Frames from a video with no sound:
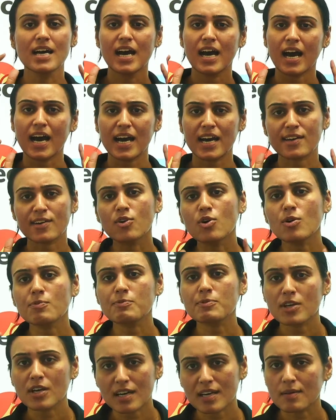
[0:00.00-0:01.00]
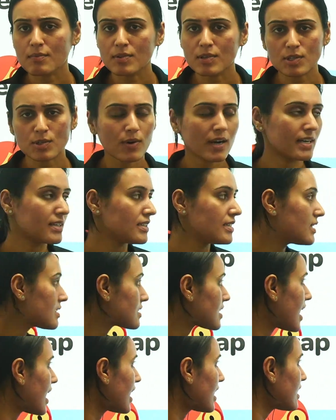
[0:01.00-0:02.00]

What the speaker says: I hope you are able to understand